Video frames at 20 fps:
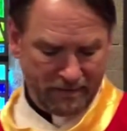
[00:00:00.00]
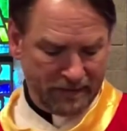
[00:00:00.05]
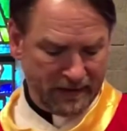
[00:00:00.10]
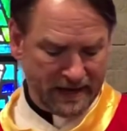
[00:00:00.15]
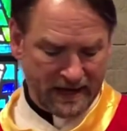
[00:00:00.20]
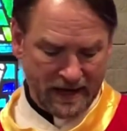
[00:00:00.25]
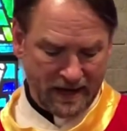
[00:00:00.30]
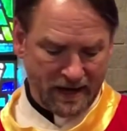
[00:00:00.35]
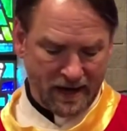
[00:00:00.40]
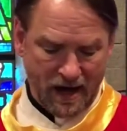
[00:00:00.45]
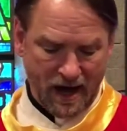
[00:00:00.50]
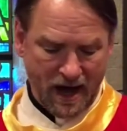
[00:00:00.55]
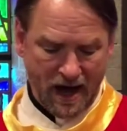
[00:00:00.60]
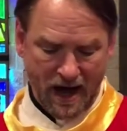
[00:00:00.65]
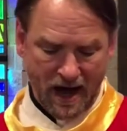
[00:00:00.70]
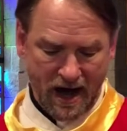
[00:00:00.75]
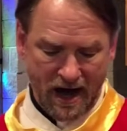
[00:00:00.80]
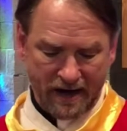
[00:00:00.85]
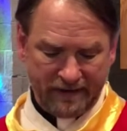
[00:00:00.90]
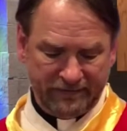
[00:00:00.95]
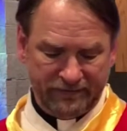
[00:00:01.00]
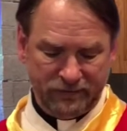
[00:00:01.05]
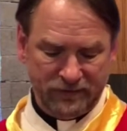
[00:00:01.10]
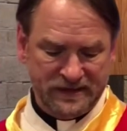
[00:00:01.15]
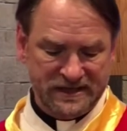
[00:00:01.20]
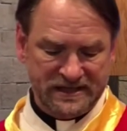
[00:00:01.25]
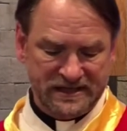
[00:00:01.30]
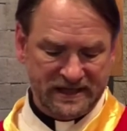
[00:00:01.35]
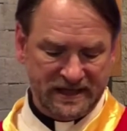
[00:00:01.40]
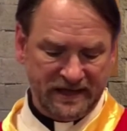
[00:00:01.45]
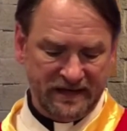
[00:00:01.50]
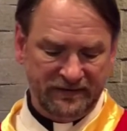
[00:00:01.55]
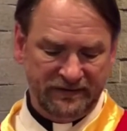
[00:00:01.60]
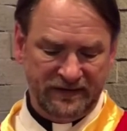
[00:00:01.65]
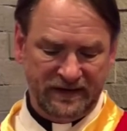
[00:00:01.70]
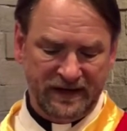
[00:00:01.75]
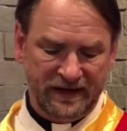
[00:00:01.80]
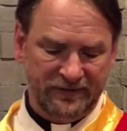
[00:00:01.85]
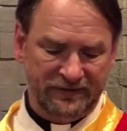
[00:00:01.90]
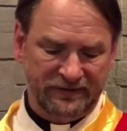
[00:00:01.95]
but I, have
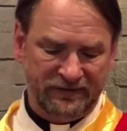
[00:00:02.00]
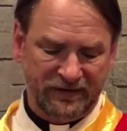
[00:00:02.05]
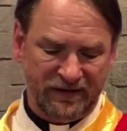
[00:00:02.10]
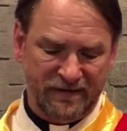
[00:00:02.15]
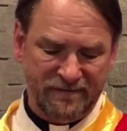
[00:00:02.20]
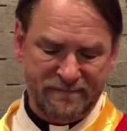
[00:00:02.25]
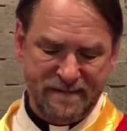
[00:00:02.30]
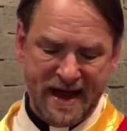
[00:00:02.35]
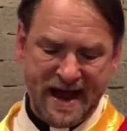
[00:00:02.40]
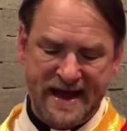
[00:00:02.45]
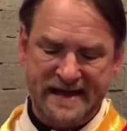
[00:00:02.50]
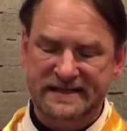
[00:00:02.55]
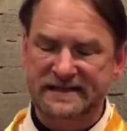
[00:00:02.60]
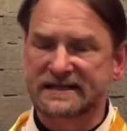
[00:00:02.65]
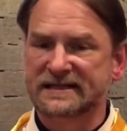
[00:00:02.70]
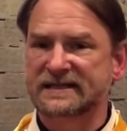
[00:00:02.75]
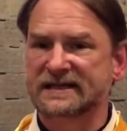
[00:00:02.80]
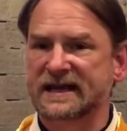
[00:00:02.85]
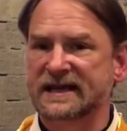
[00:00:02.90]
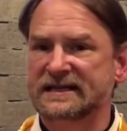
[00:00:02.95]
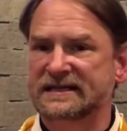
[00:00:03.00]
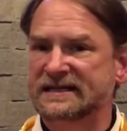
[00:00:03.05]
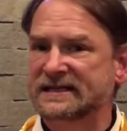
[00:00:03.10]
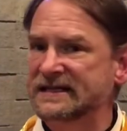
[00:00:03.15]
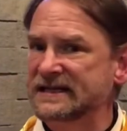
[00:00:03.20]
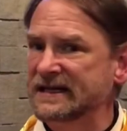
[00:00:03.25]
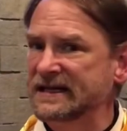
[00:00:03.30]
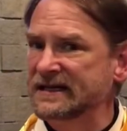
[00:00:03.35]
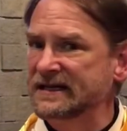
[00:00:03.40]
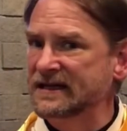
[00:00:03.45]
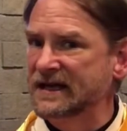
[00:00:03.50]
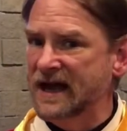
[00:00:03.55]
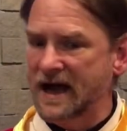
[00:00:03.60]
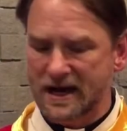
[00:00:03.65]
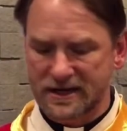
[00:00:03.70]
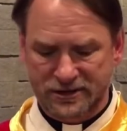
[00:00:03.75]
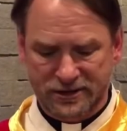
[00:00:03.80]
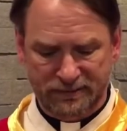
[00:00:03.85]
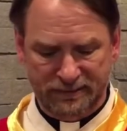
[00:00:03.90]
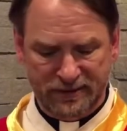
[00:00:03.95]
received gifts of masks and seen the
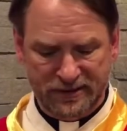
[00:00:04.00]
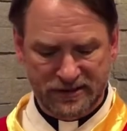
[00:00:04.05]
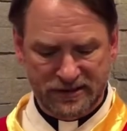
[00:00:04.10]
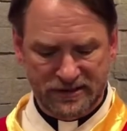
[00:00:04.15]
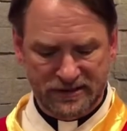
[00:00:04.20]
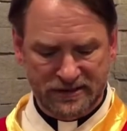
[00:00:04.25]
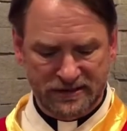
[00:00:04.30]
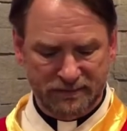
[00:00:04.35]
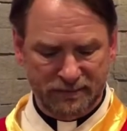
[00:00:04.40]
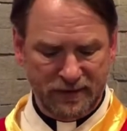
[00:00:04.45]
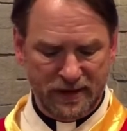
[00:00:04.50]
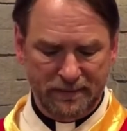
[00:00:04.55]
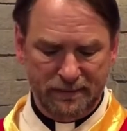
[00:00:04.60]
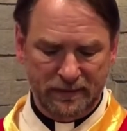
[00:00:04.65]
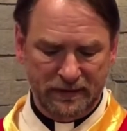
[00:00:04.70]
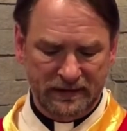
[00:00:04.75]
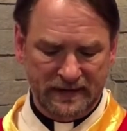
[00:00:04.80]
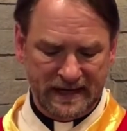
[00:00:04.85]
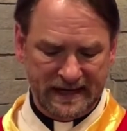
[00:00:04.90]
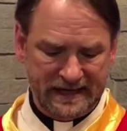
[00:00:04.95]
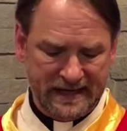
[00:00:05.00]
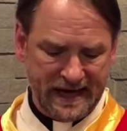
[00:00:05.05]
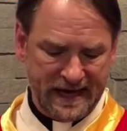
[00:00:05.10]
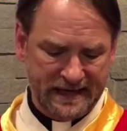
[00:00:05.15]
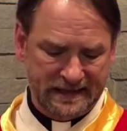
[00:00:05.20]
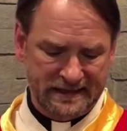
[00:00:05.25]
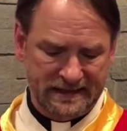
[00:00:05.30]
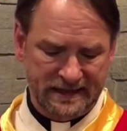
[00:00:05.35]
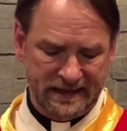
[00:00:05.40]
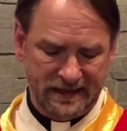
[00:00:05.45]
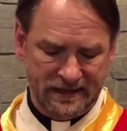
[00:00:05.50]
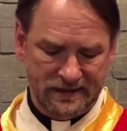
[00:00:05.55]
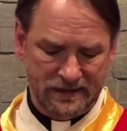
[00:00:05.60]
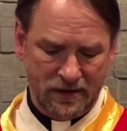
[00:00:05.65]
contributions of people like Nancy and